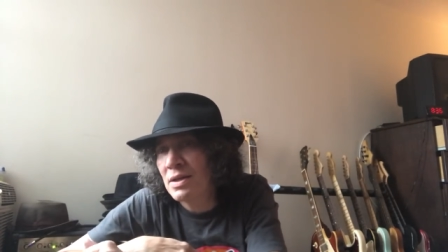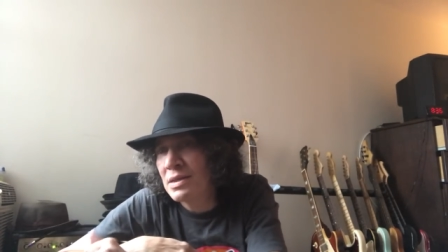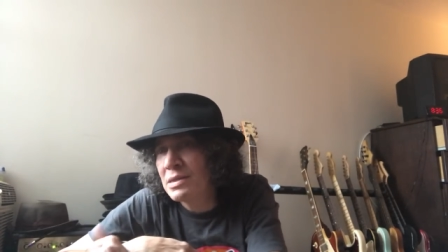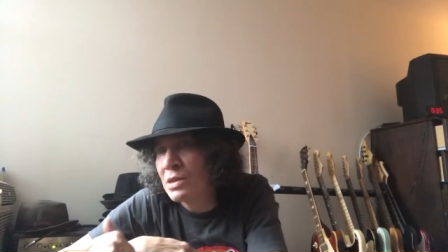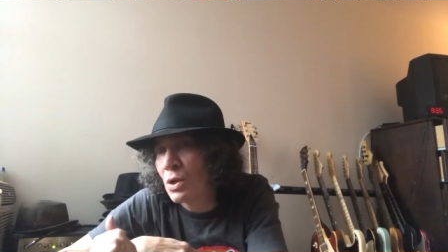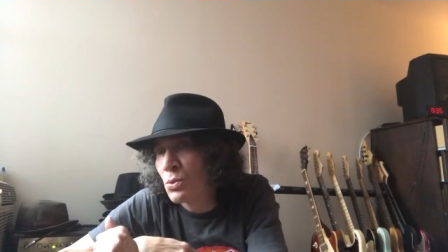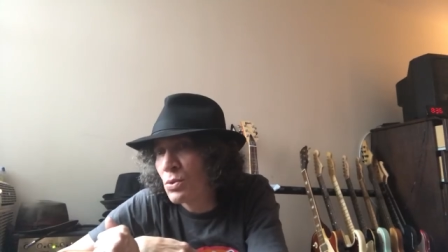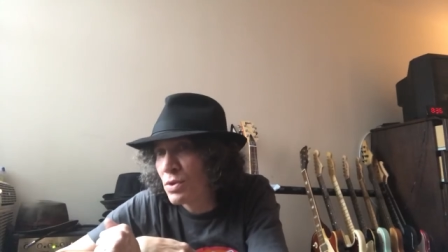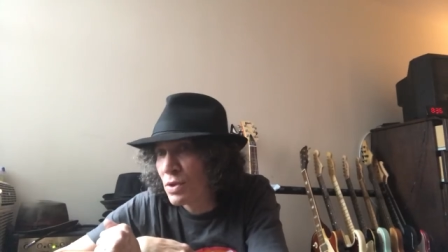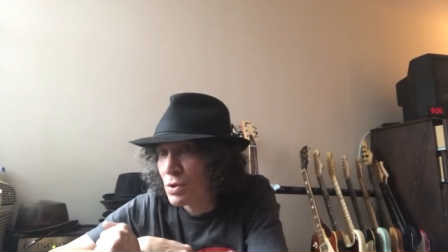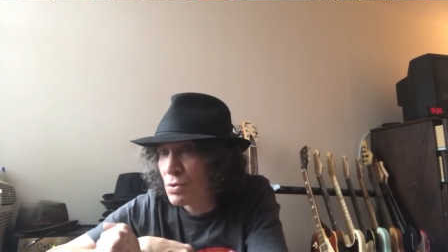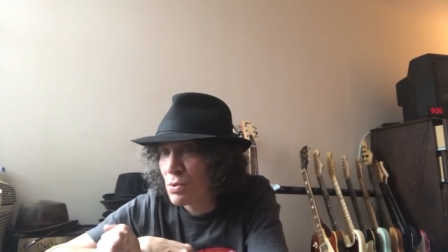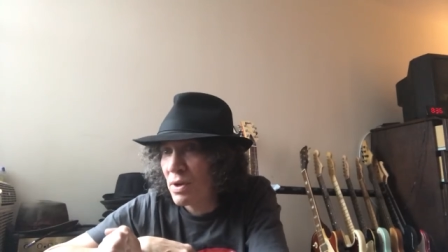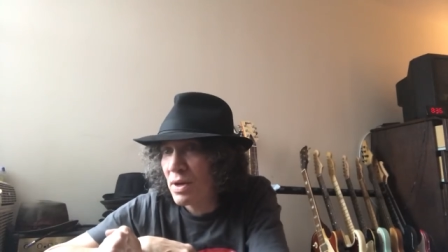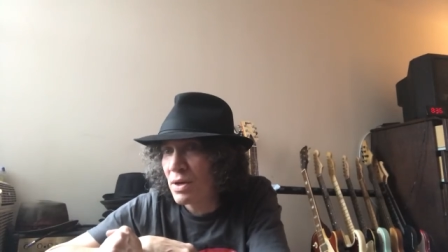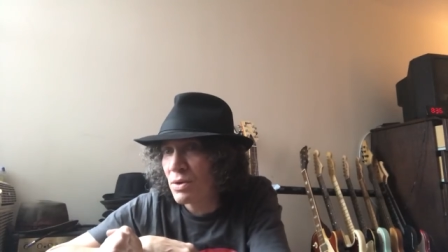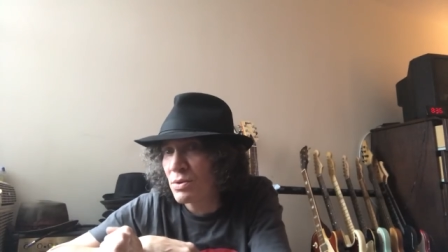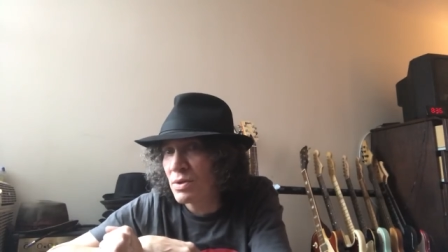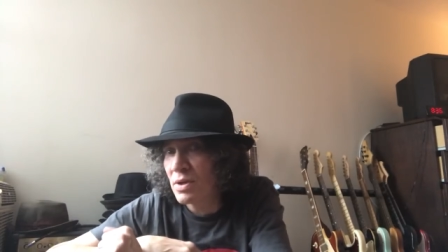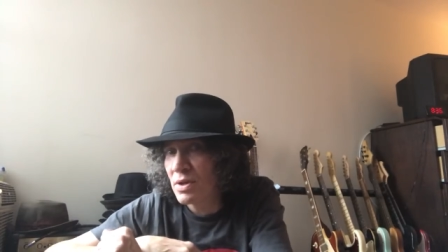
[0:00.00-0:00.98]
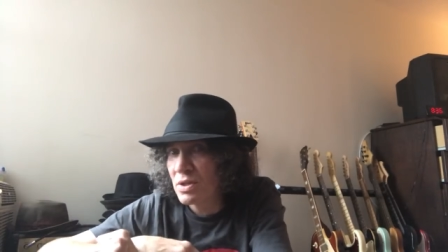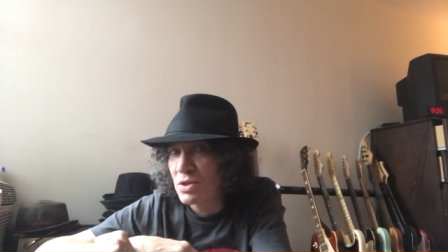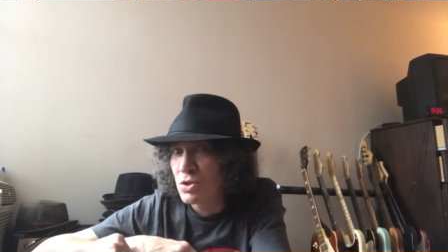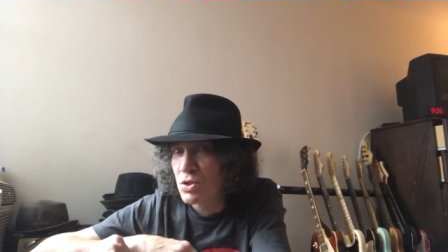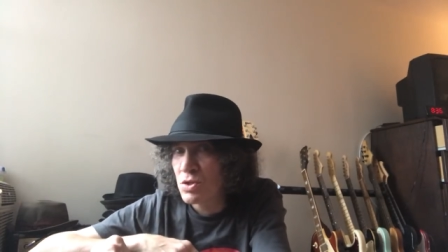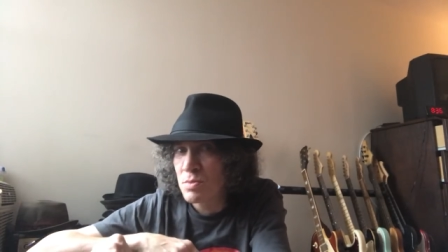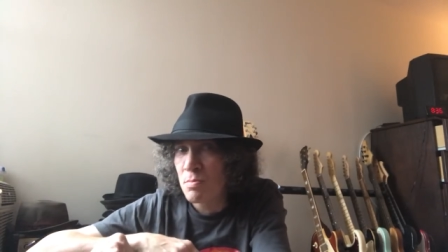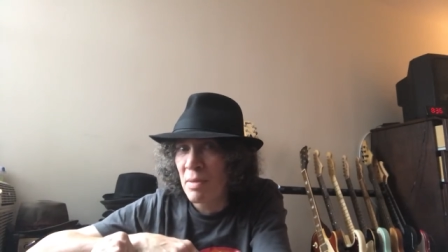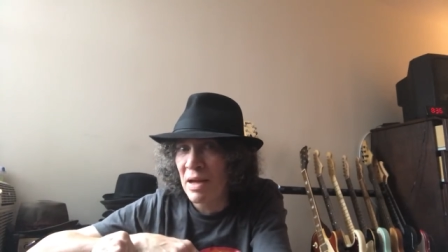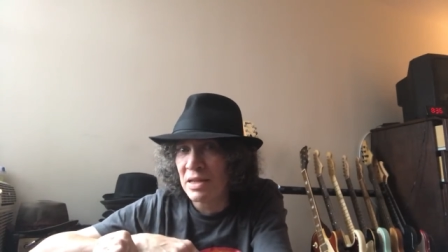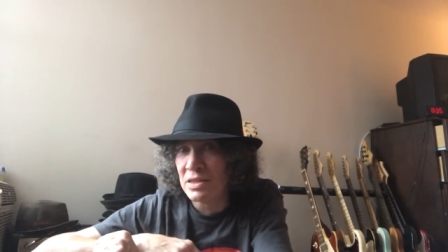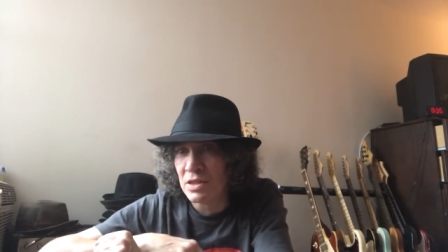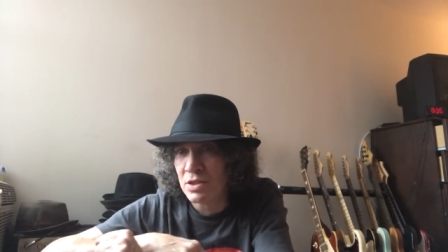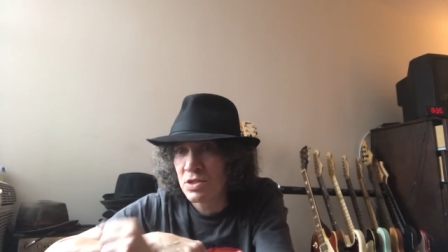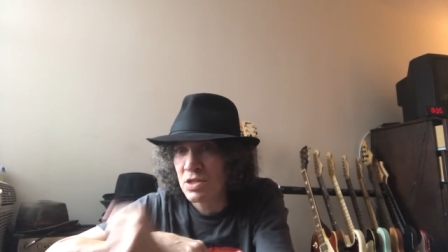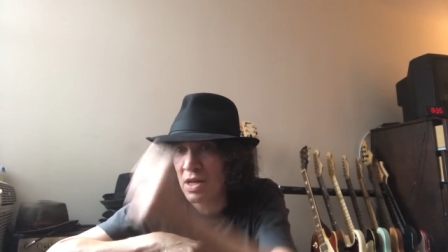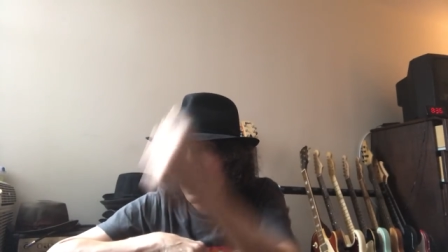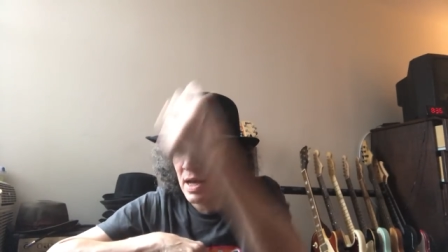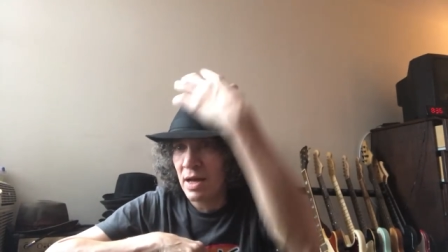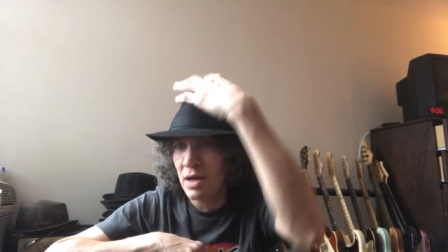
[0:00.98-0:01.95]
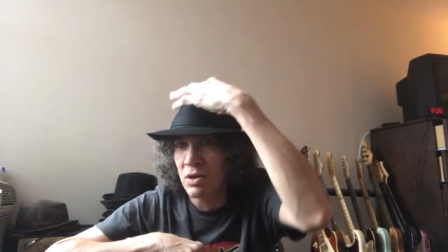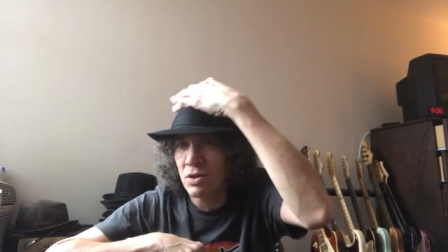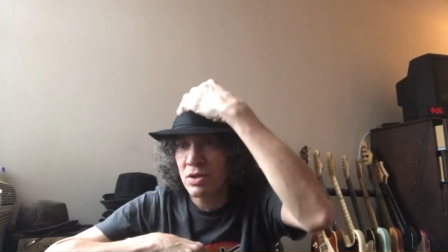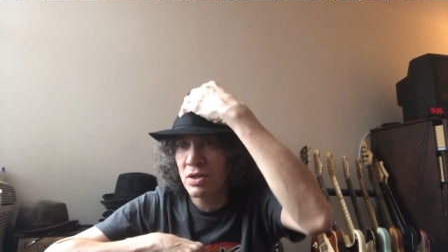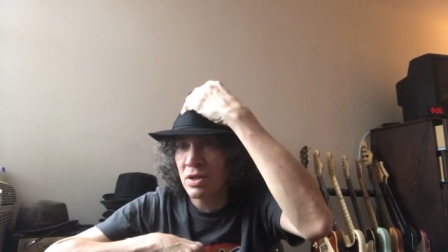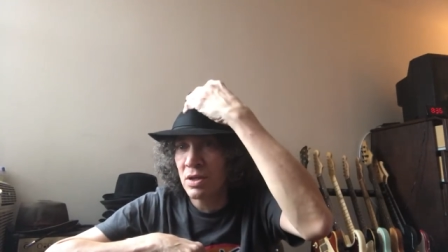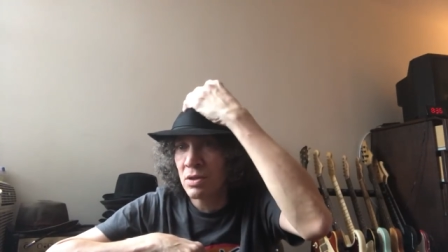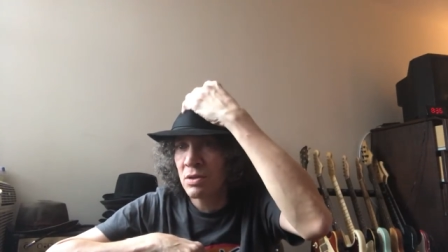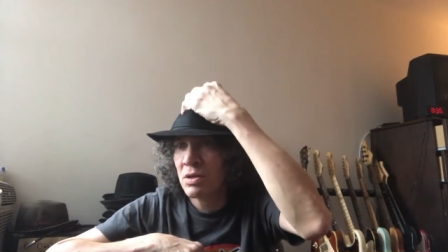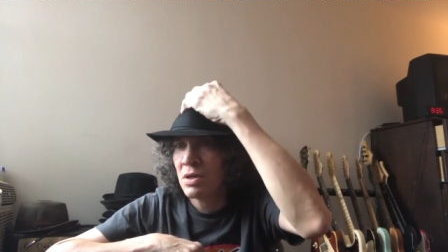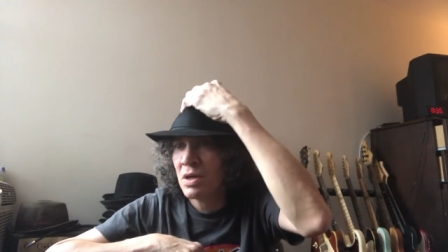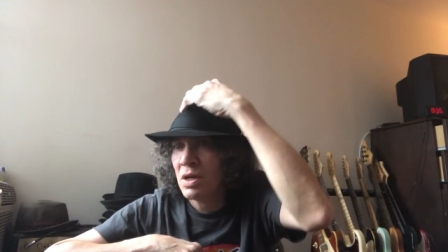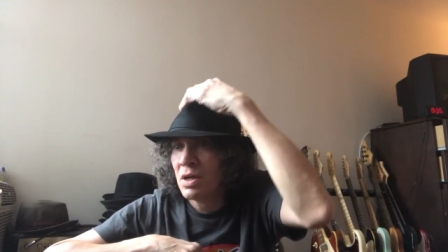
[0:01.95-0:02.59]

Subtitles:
lower the crown, just balance it out, you know.